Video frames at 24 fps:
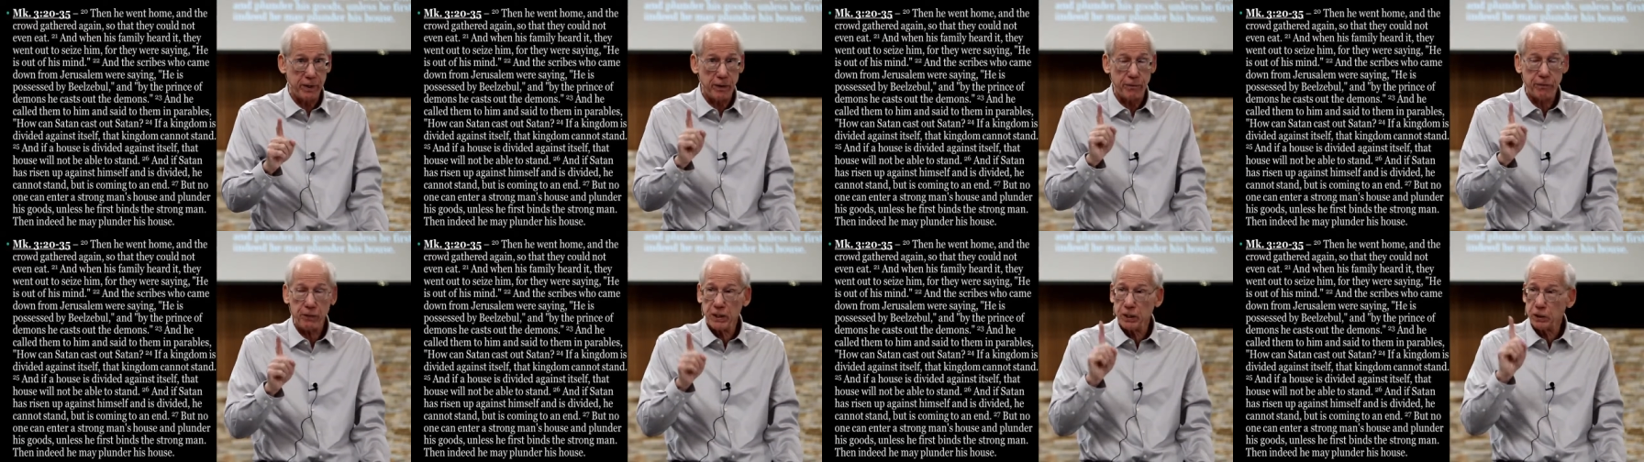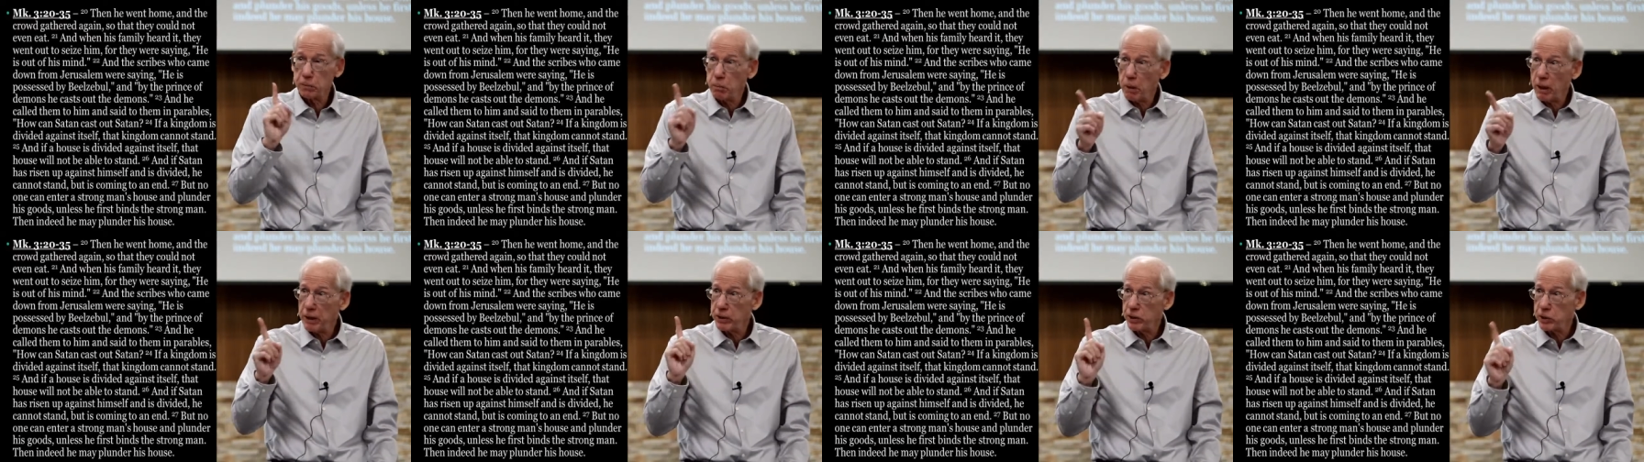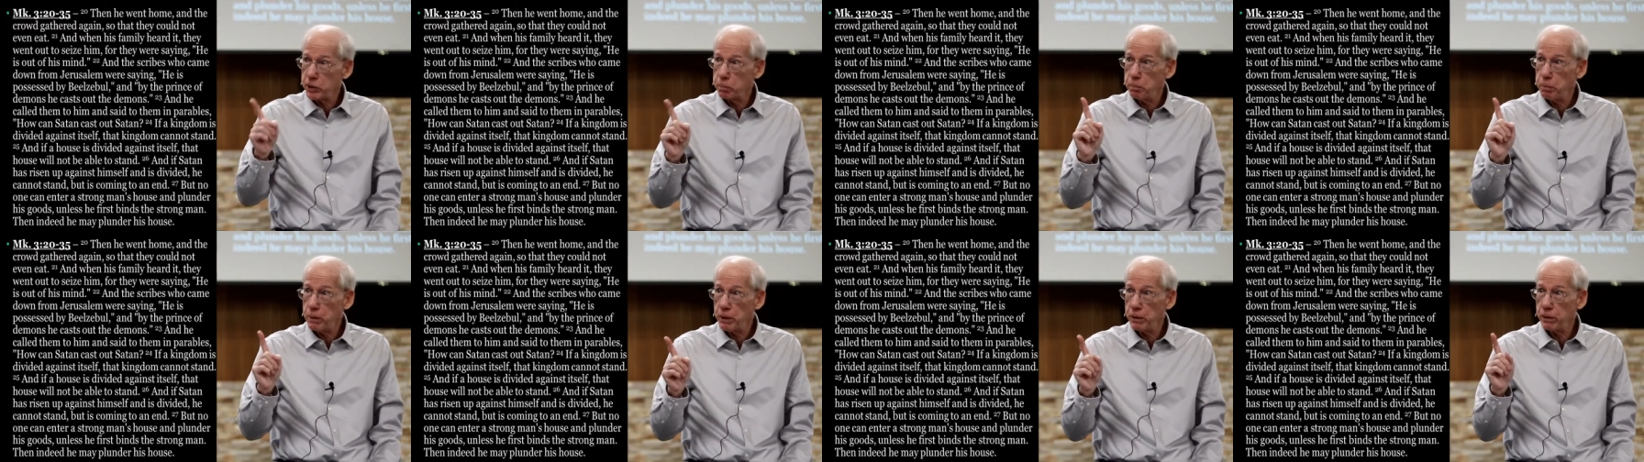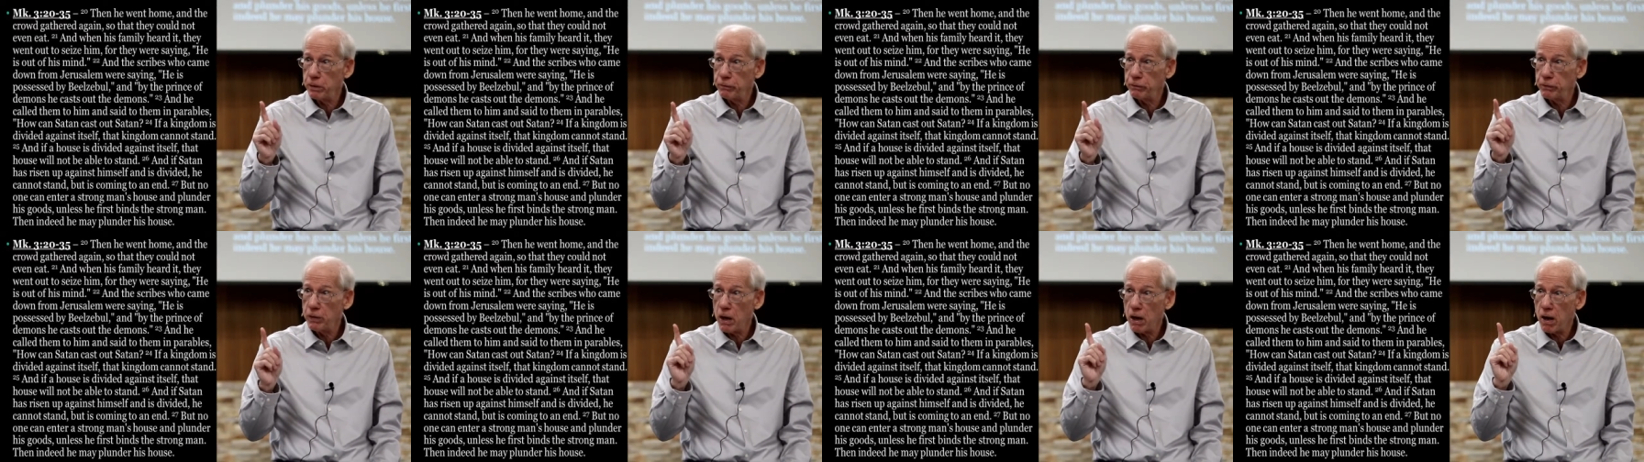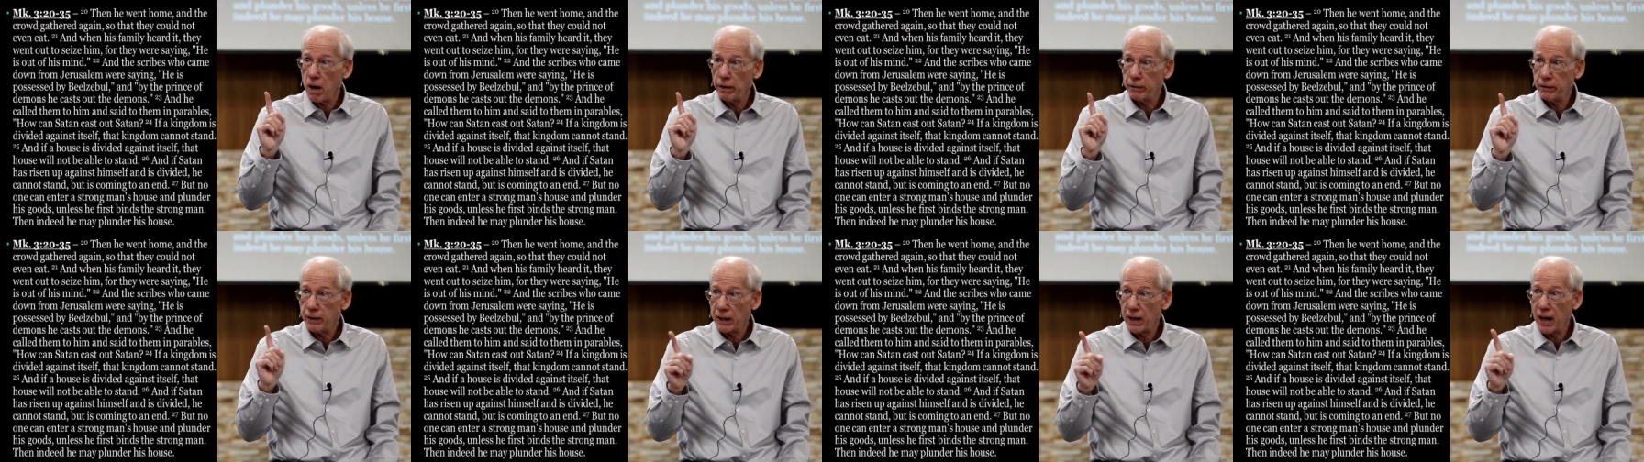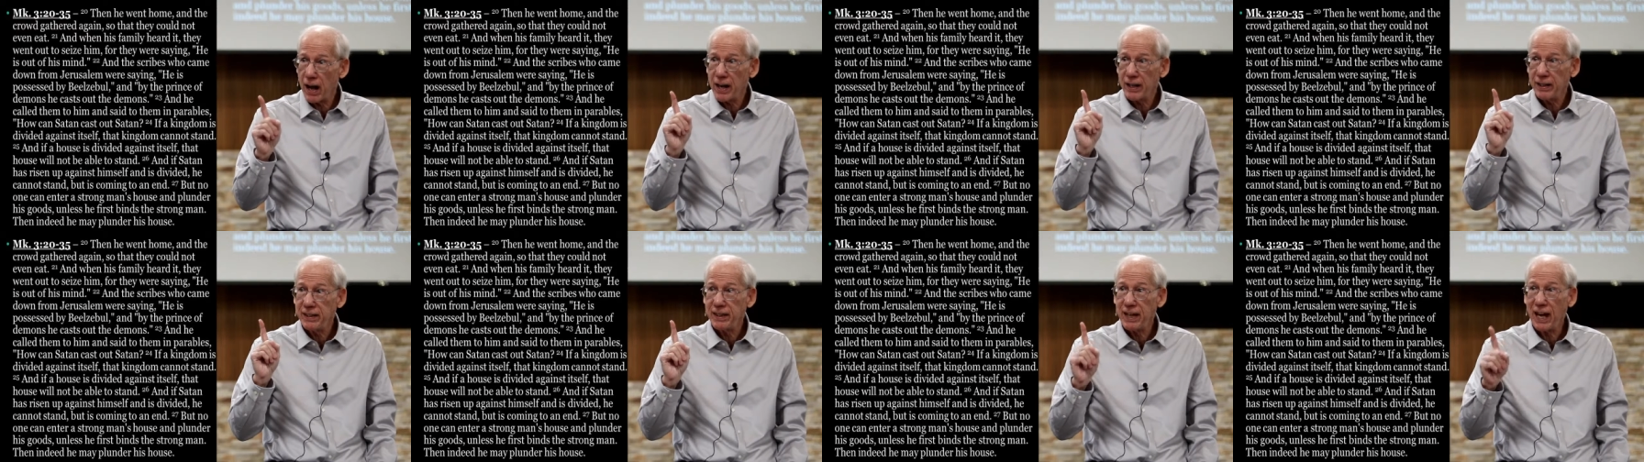if it is by the Spirit of God
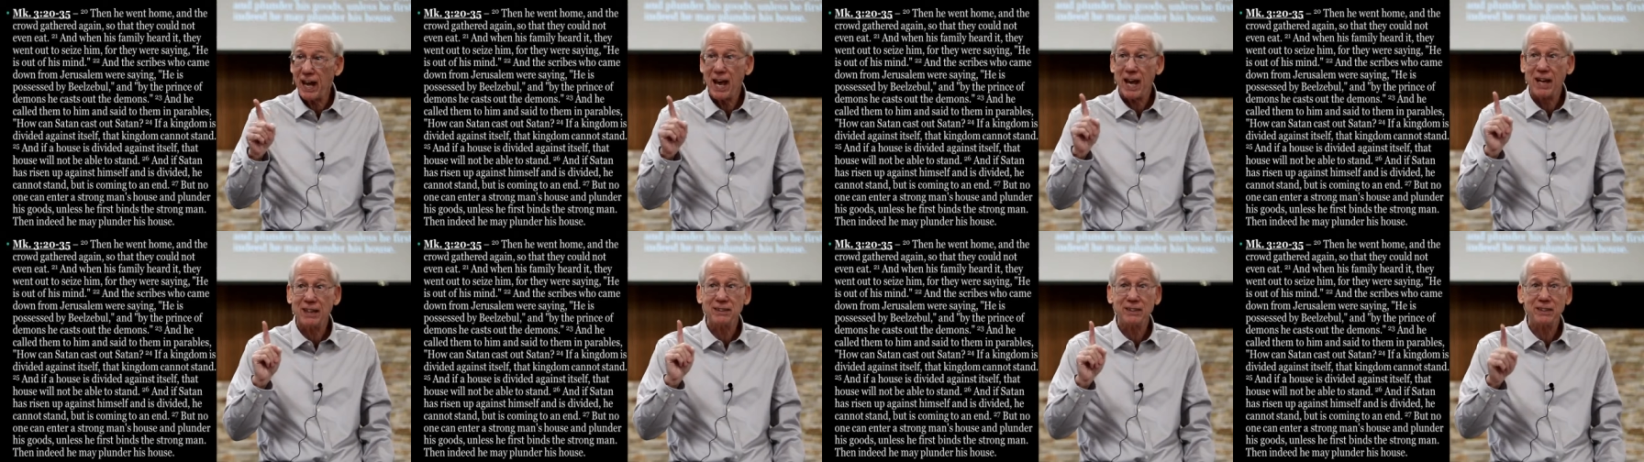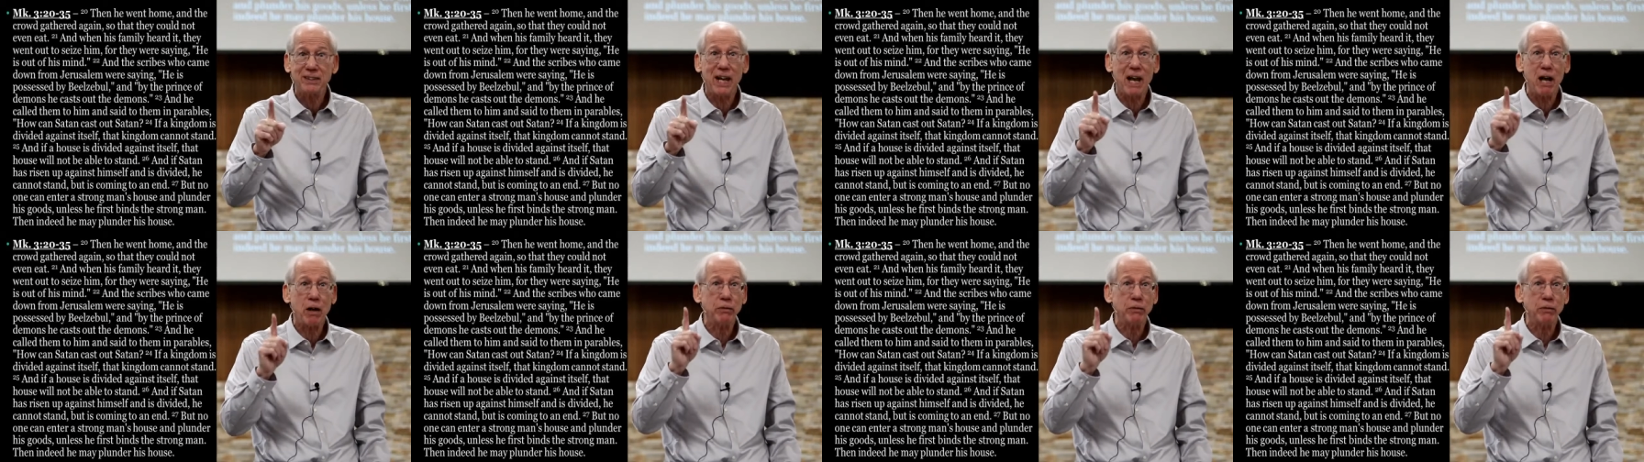that I cast